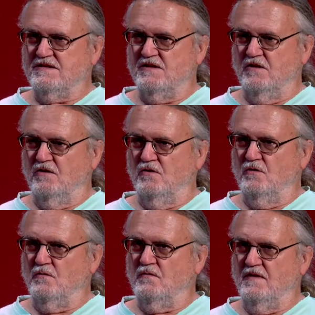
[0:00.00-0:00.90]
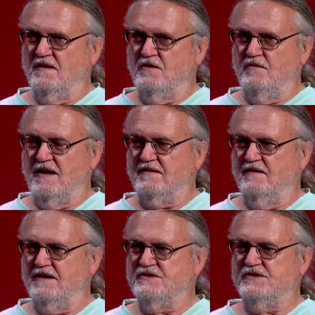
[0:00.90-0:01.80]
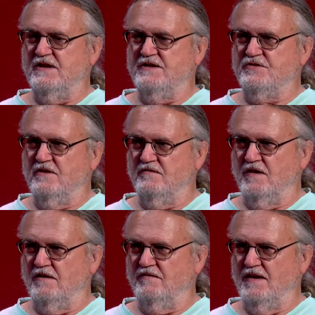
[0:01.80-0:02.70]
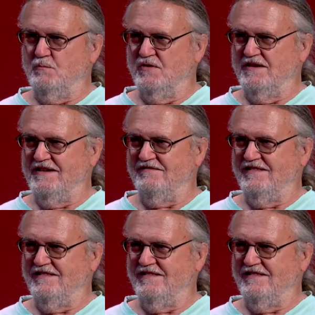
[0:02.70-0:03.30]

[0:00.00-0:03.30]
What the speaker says: So you got the legislature involved, I believe.